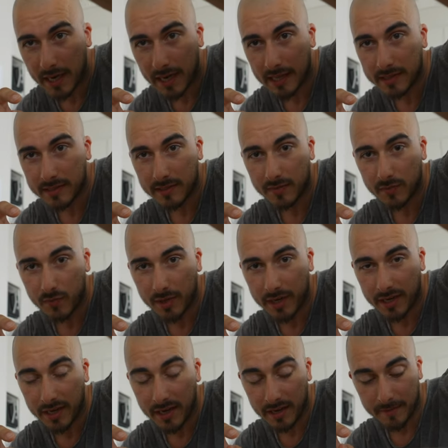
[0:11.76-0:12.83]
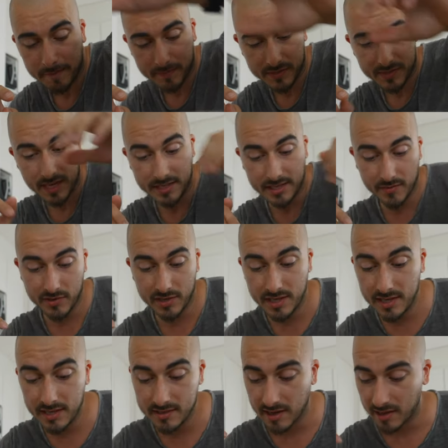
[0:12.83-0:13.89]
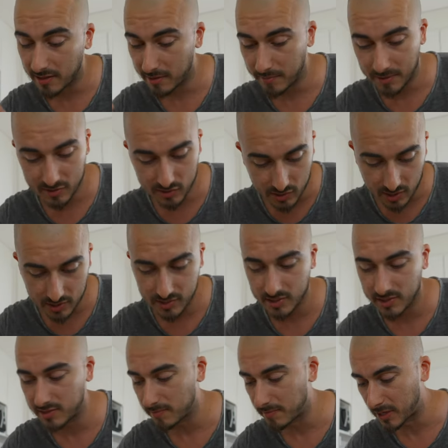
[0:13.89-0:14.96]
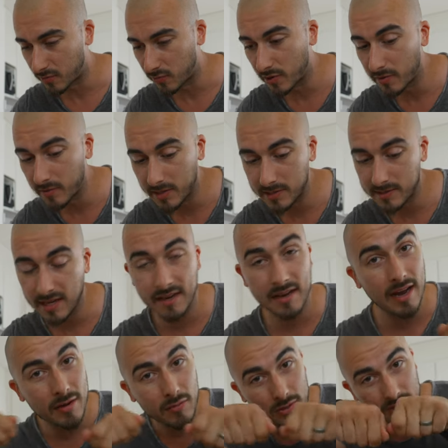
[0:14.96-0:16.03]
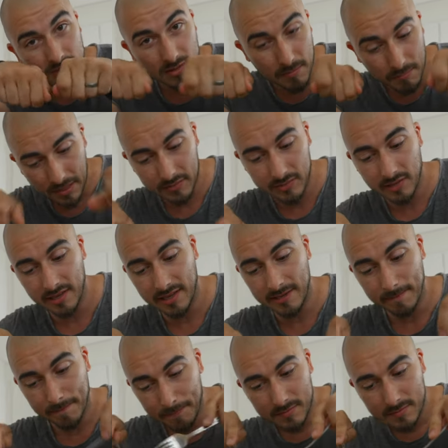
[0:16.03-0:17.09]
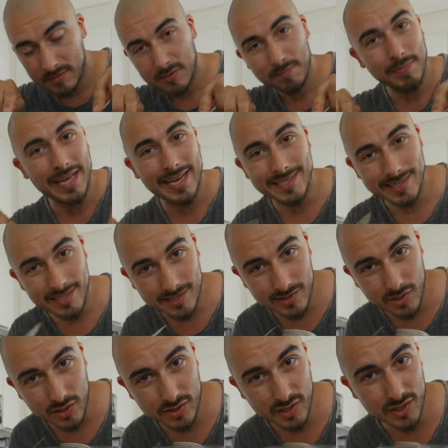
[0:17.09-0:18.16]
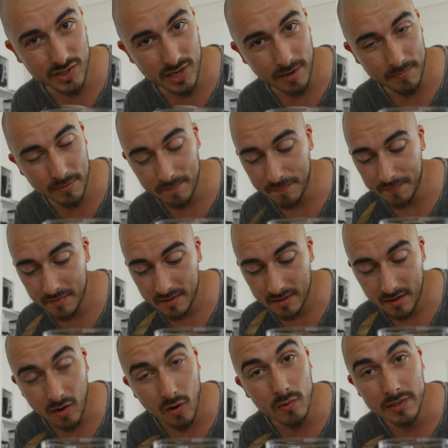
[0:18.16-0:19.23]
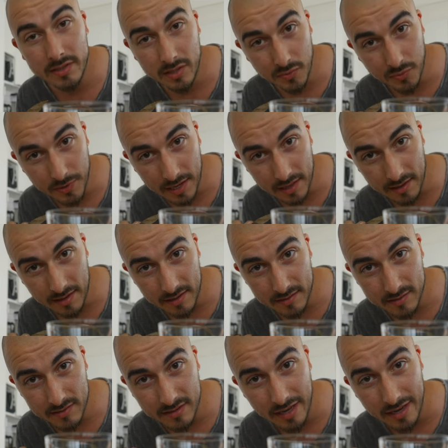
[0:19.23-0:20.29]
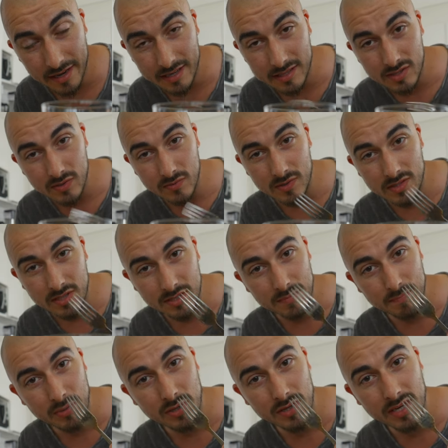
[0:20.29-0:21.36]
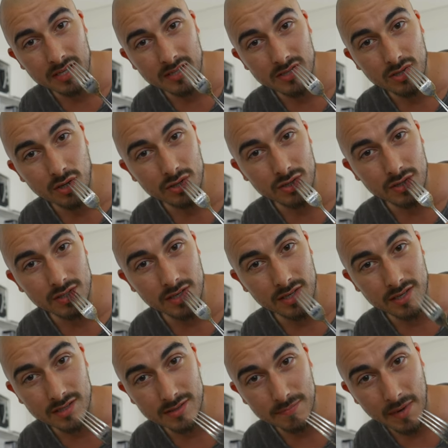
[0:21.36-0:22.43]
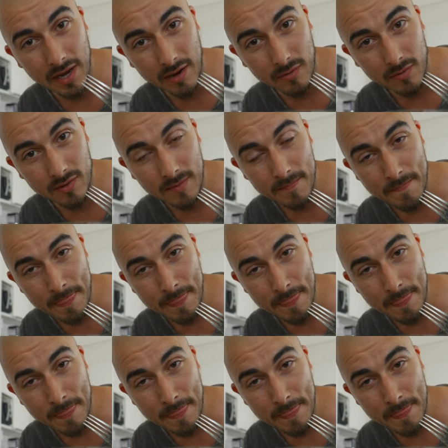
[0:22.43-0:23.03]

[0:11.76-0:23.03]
Alex, we um, sat down and eat a little bit of sausage and macaronis, and I was about to like splice his sausage up, only to realize that as soon as he put his sausage in his mouth,